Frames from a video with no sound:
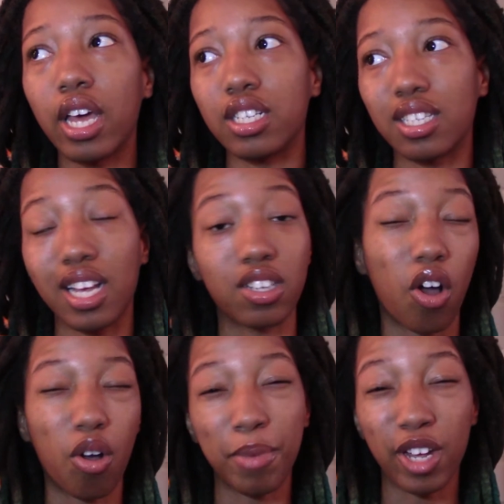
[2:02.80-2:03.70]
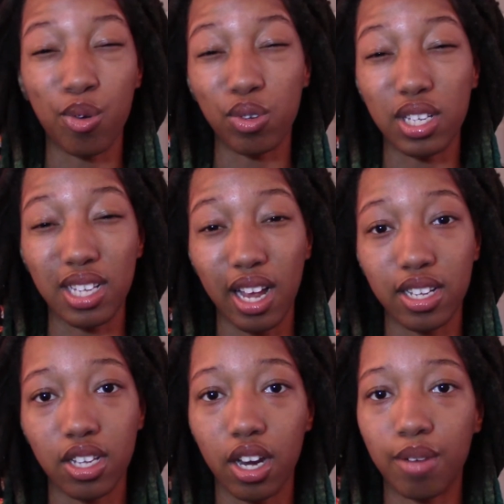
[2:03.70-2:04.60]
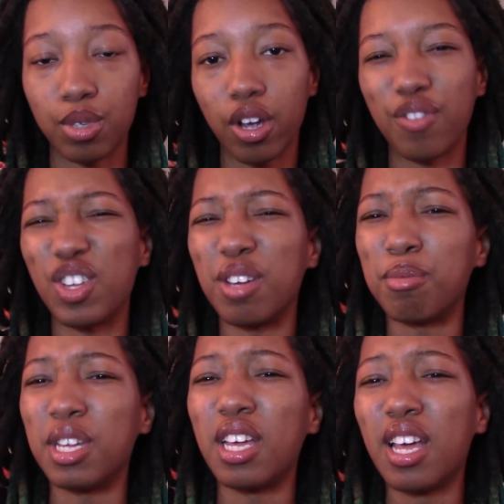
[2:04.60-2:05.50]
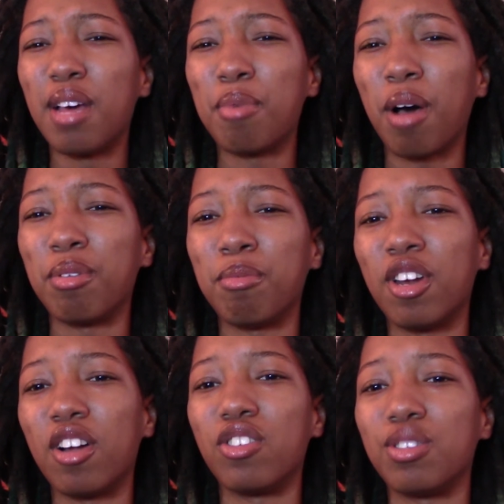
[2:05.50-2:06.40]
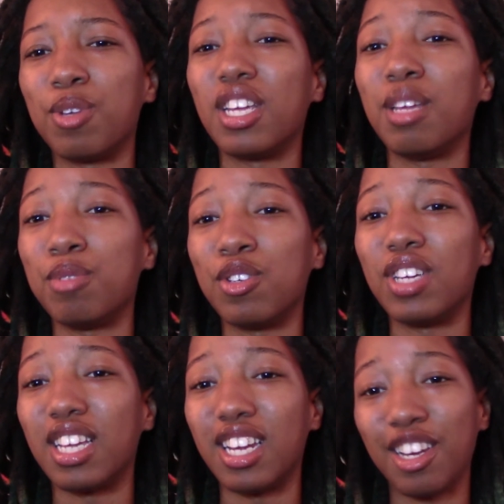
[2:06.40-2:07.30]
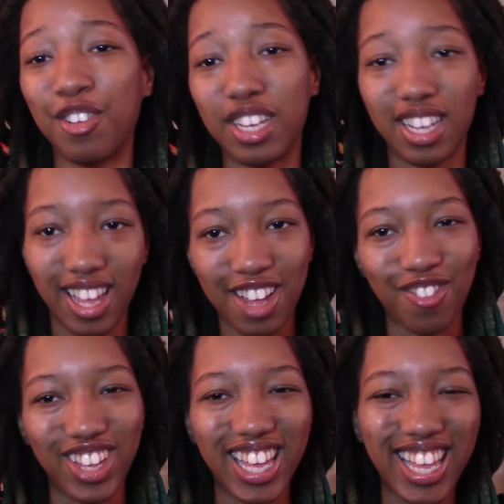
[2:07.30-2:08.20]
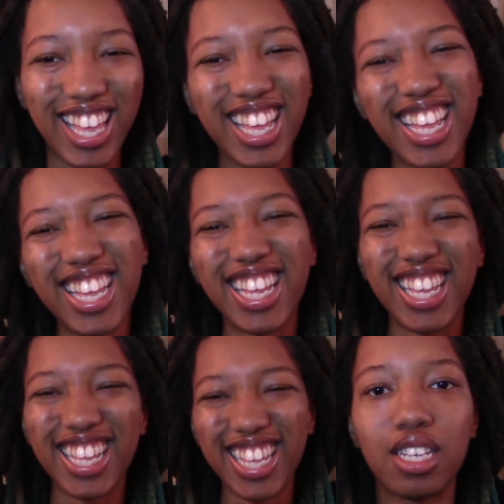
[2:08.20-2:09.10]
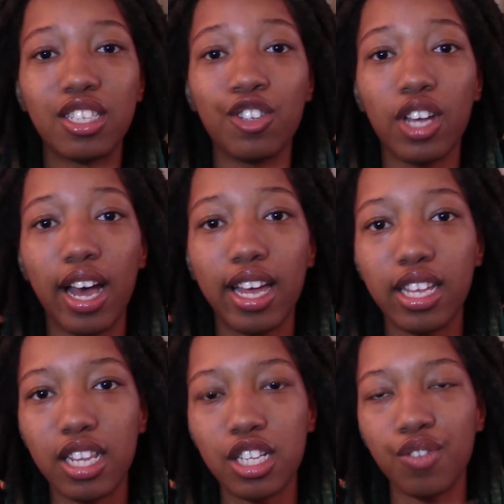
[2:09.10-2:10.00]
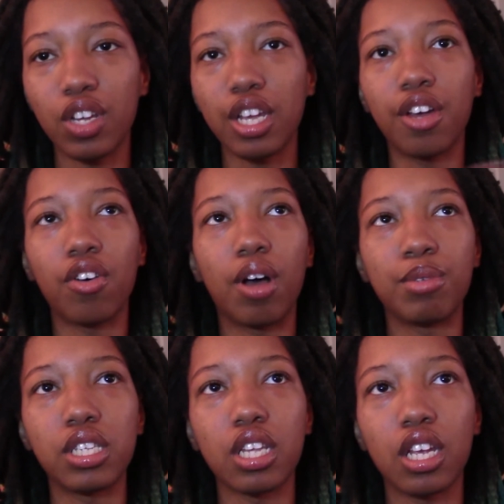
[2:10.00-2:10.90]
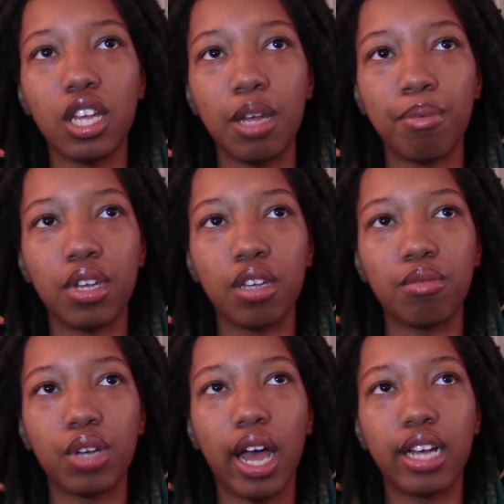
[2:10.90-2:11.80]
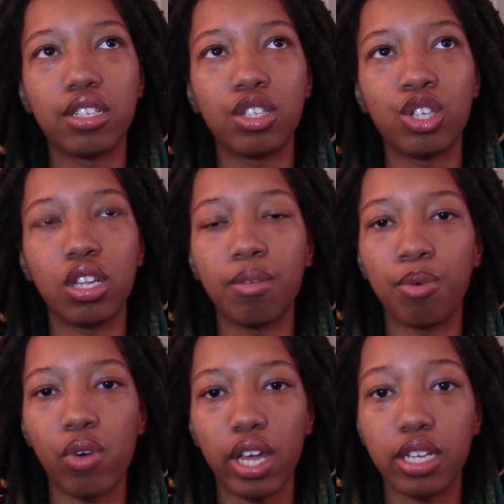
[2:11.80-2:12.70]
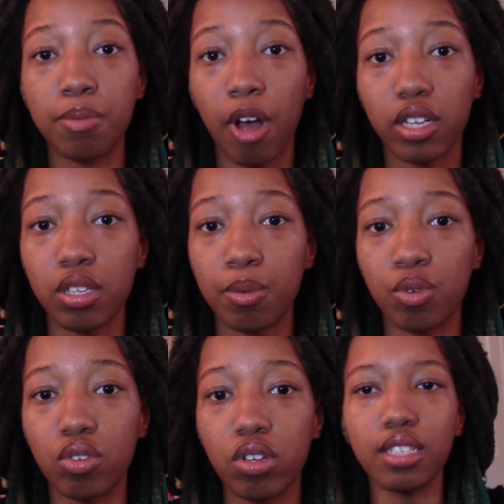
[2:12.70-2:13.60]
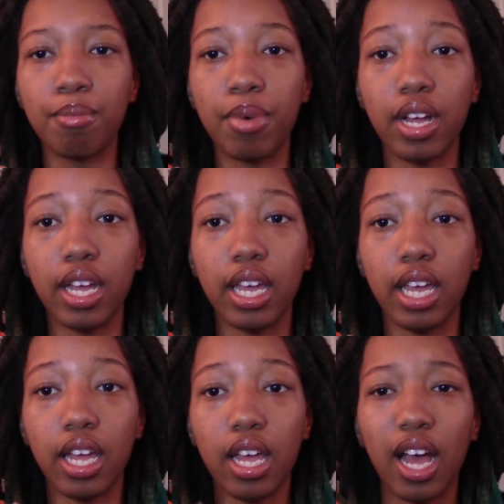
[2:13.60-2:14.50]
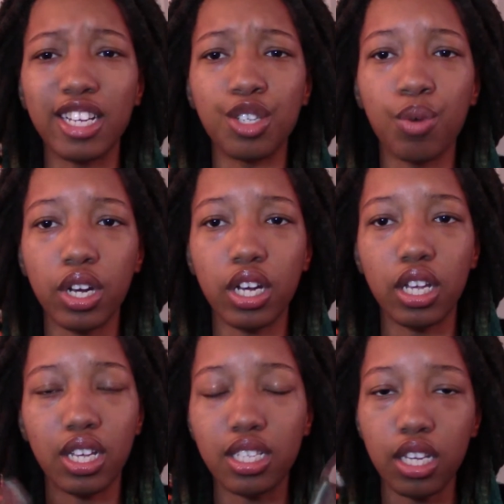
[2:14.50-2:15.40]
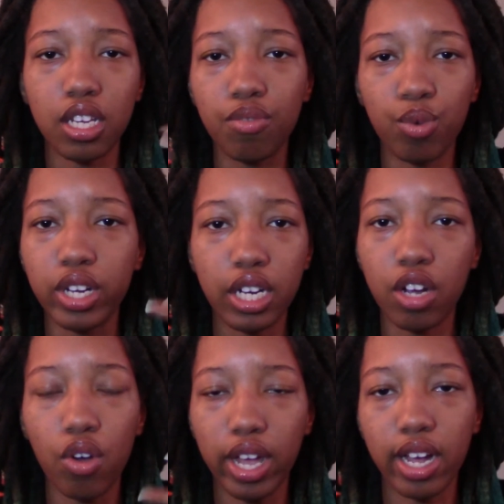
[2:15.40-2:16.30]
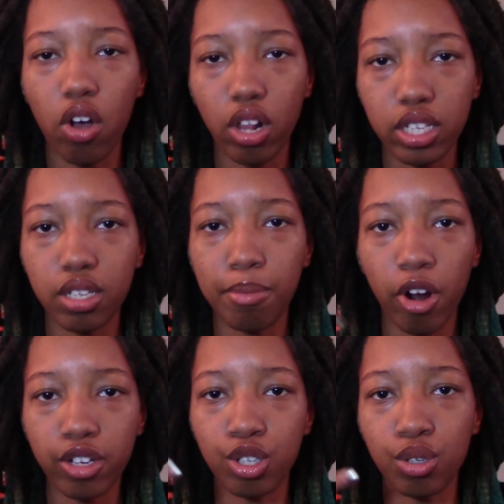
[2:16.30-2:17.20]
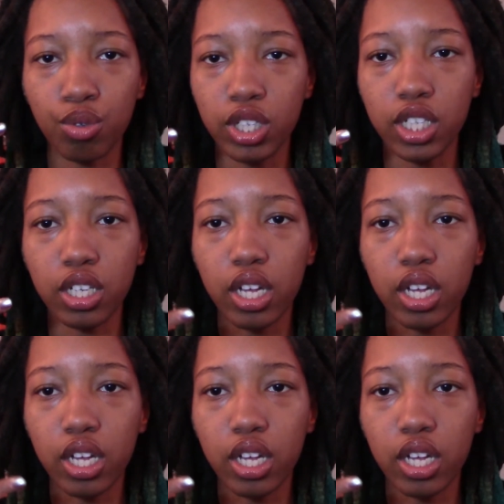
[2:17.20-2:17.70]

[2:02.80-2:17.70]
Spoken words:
just has all my cool designs on it. I'm sorry if you hear me popping my knuckles. I'm going to keep doing it anyway. But so yeah, in this video, I'm just going to keep it as to the point as possible. But I just wanted to, we're going to go ahead and call this a part 2